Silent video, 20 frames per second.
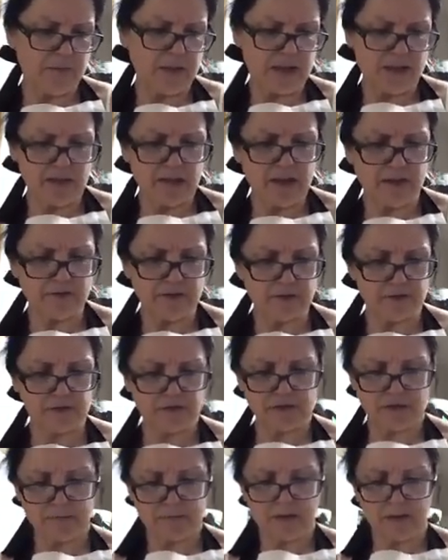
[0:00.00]
May 11th or
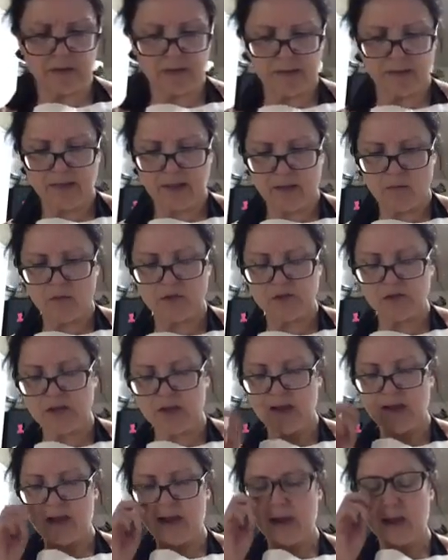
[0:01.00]
something like that, which
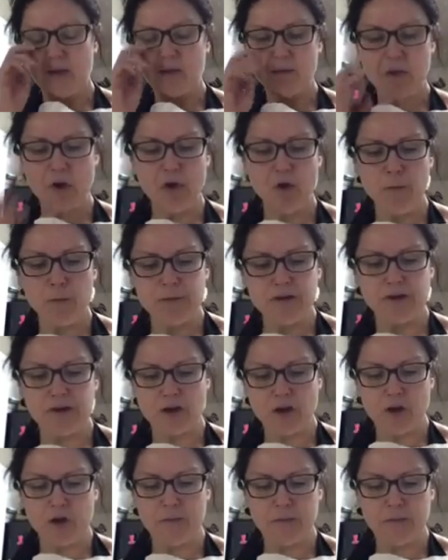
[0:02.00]
I'm hoping to go,